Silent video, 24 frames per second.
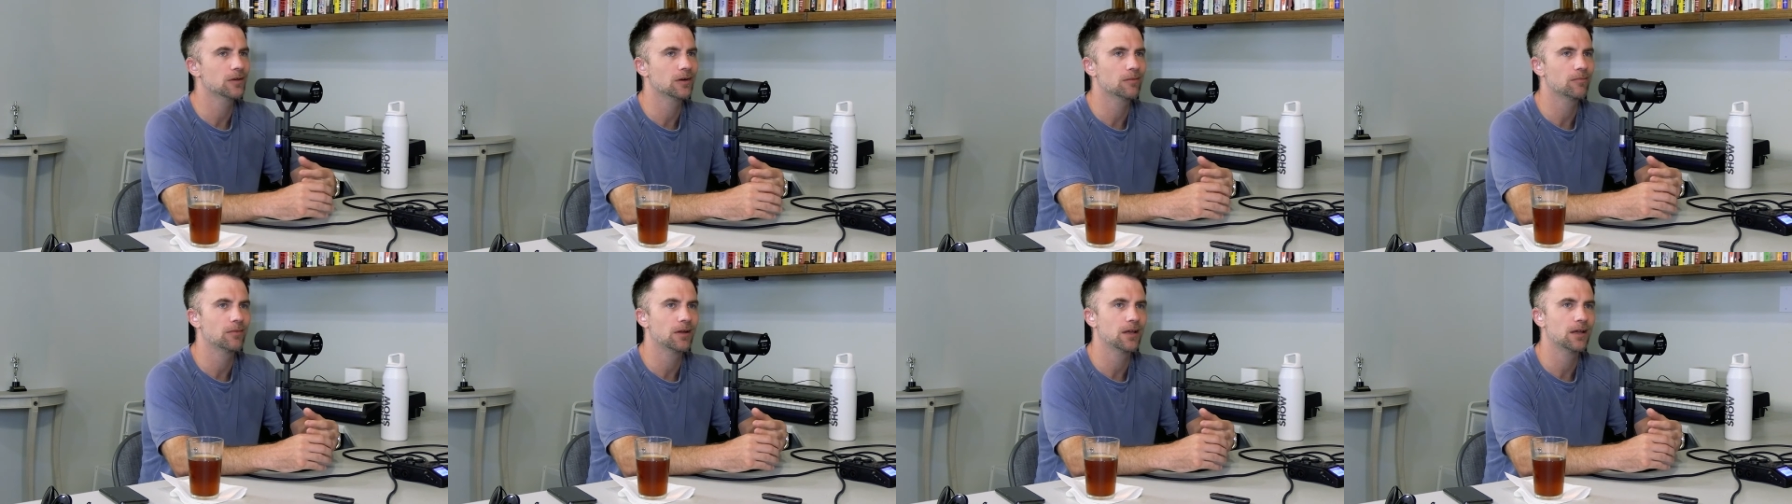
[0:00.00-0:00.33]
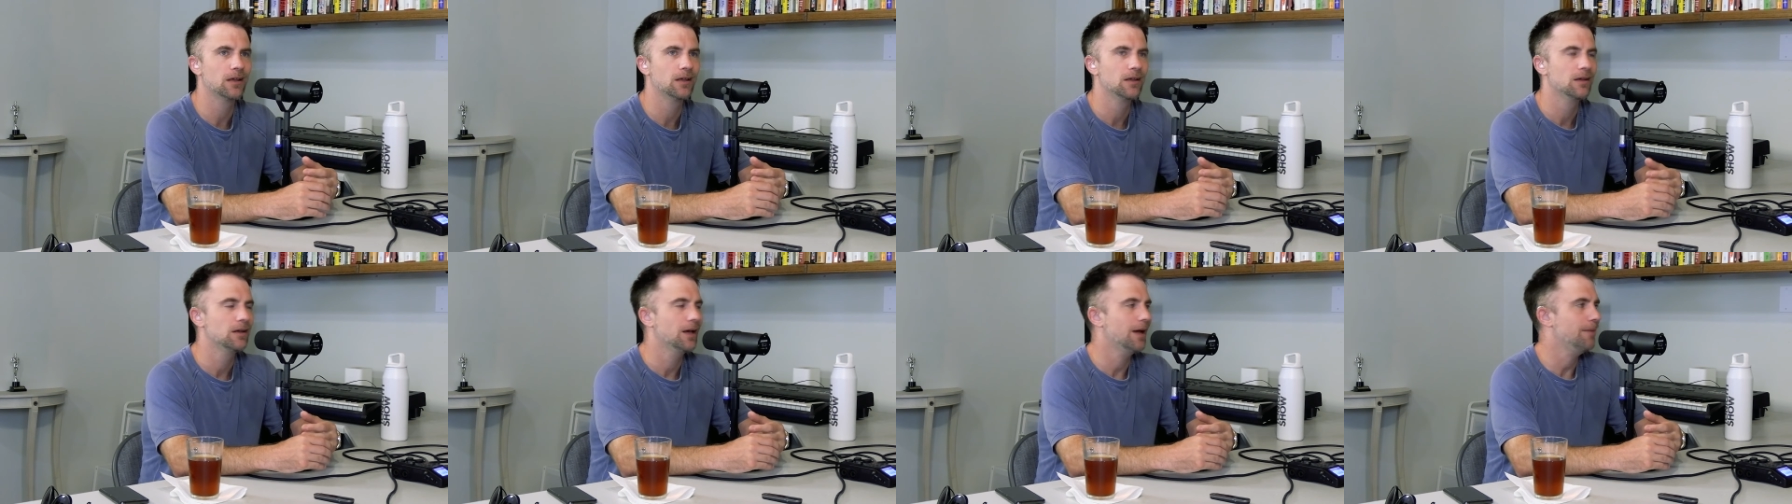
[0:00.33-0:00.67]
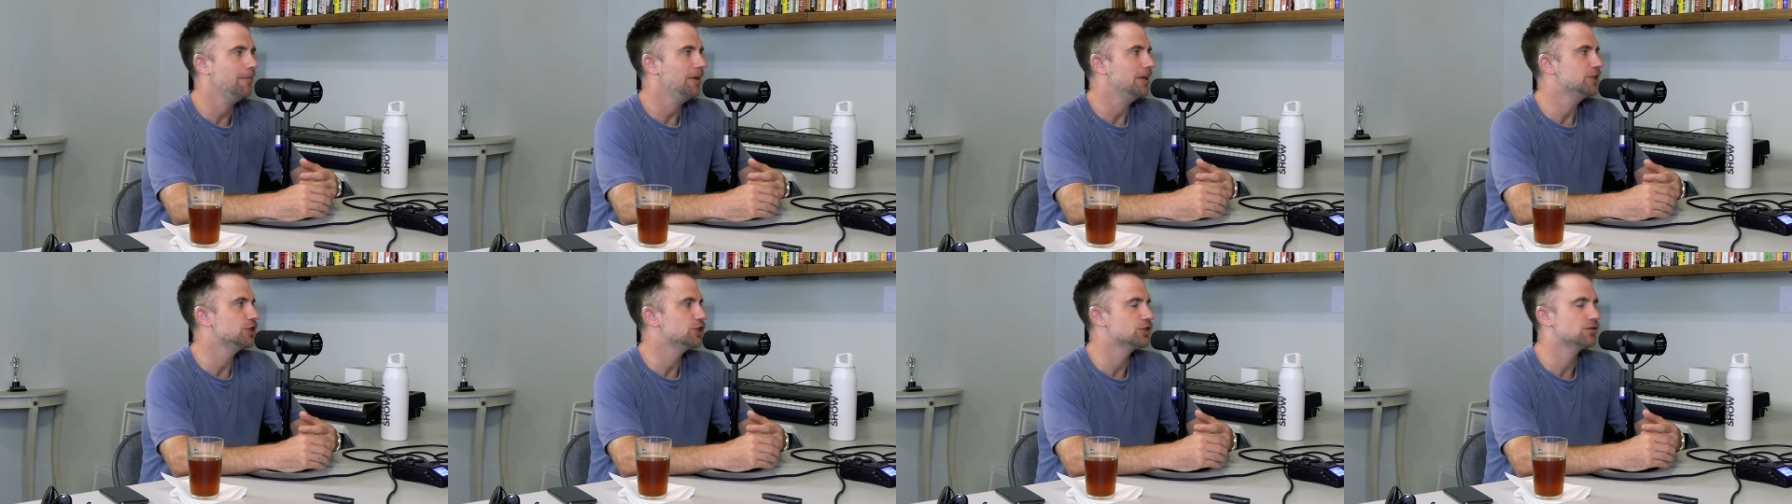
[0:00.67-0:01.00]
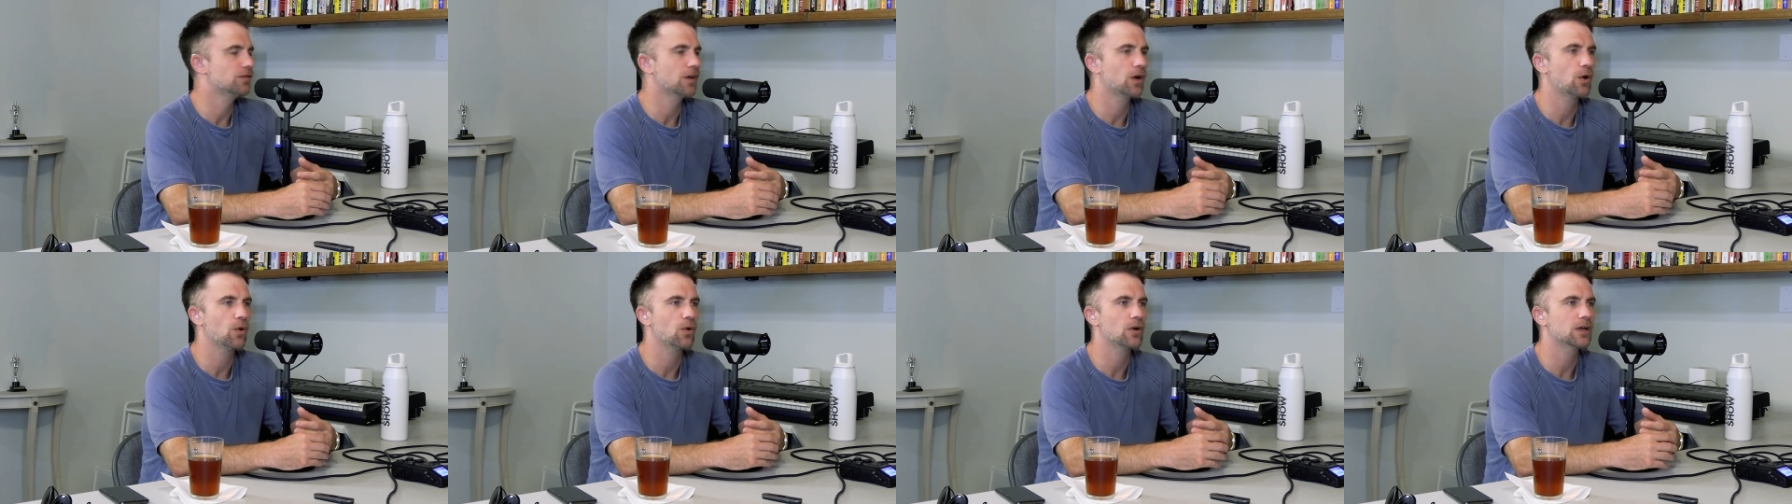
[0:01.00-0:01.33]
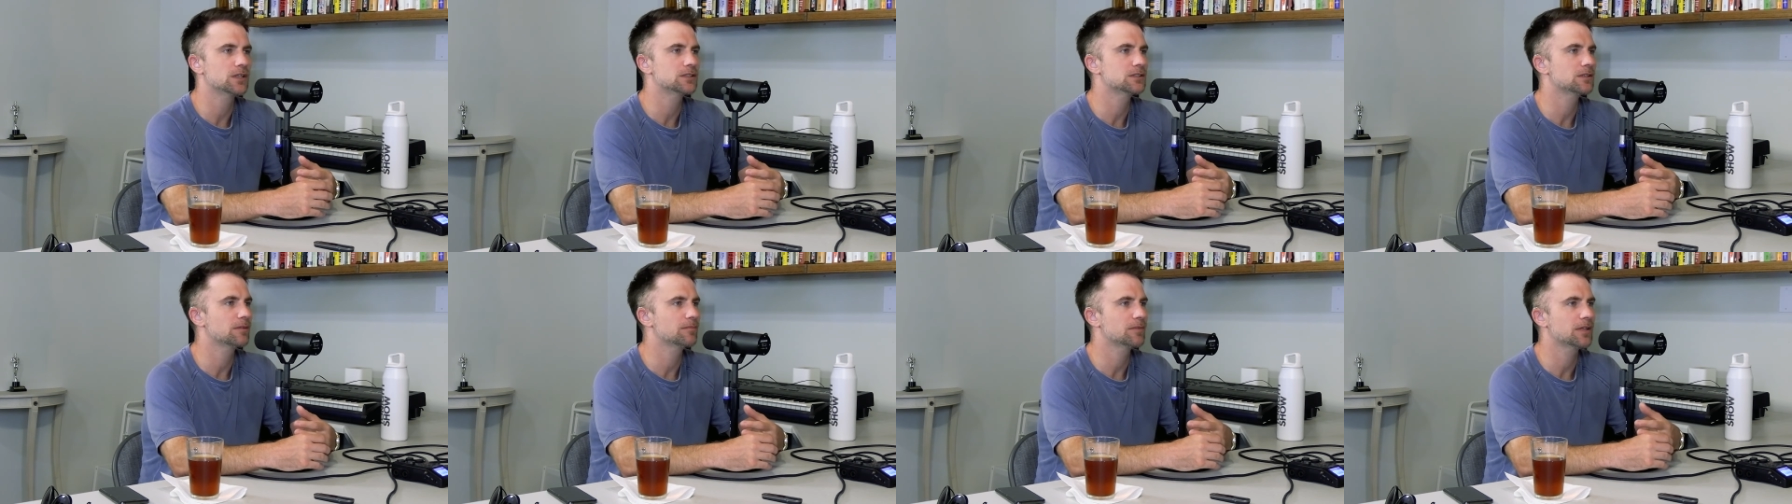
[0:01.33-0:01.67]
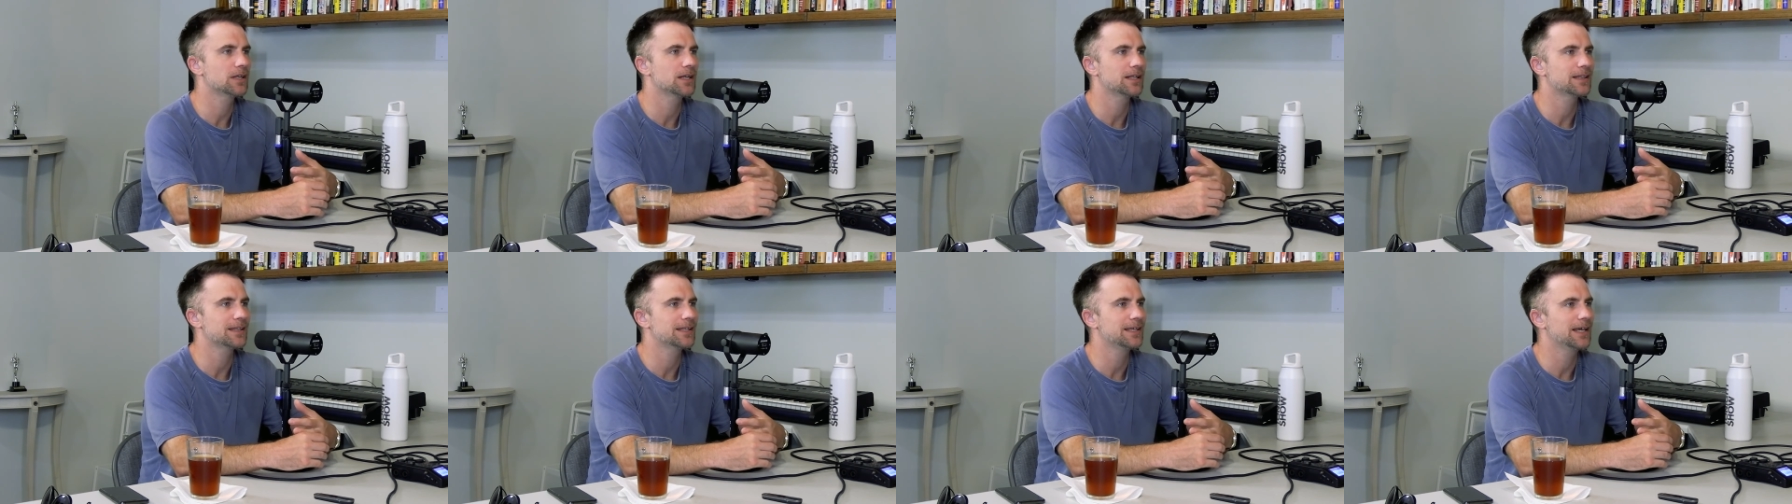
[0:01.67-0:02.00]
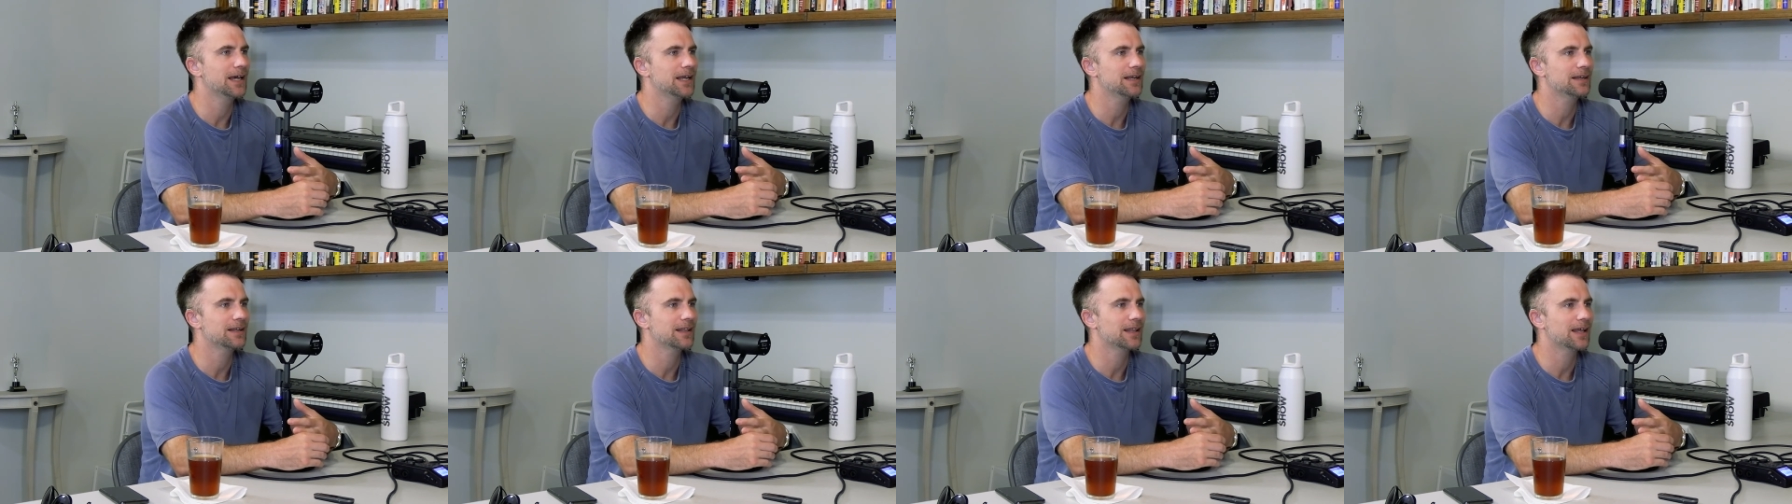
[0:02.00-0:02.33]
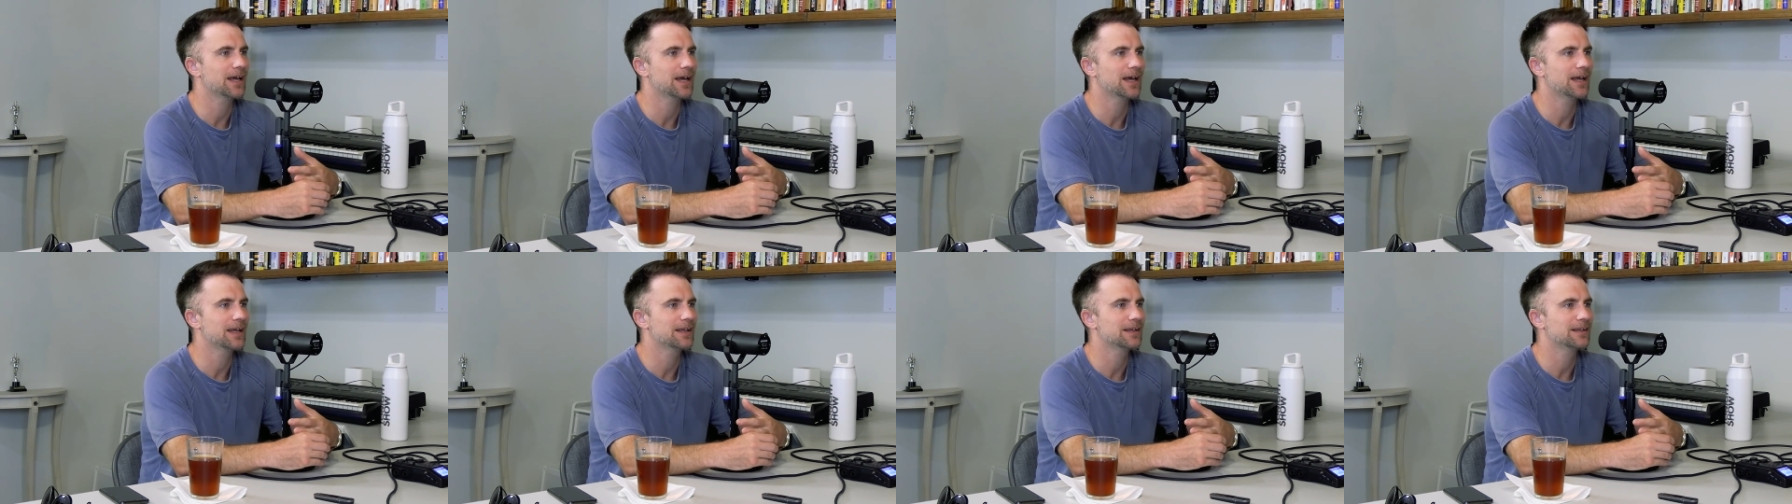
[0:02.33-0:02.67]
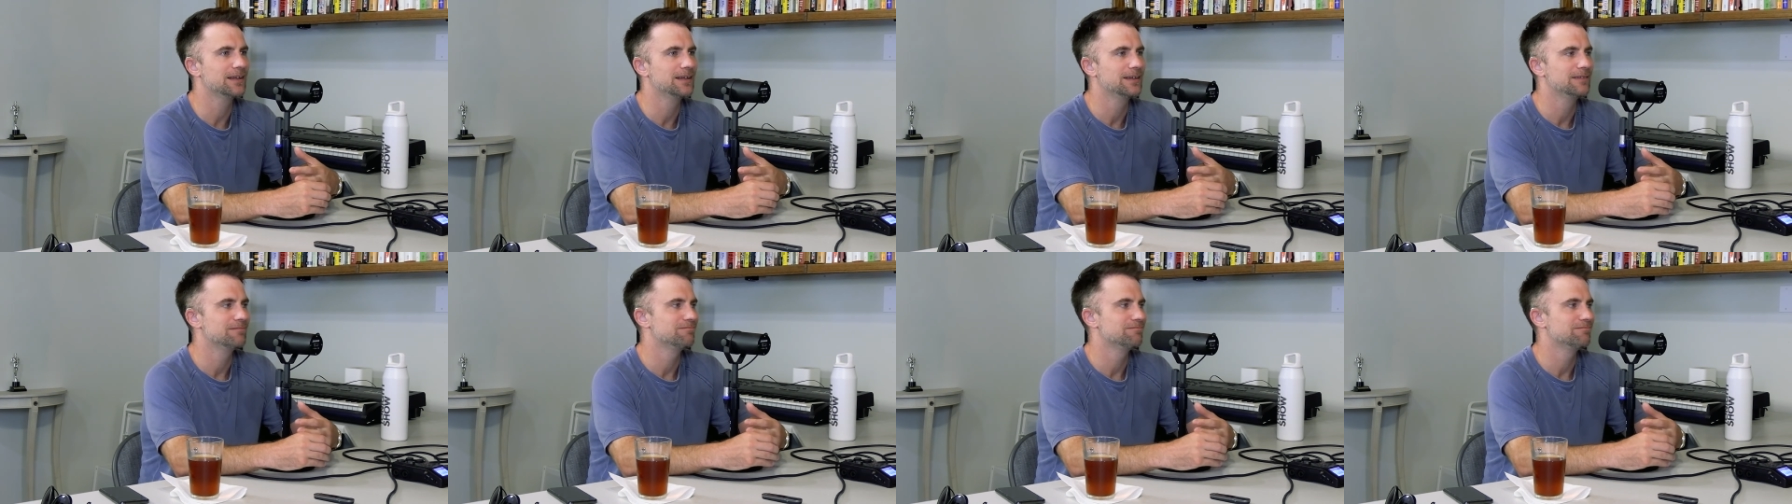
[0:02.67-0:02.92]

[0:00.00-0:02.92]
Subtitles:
I'm like, I might just record something at the end of that.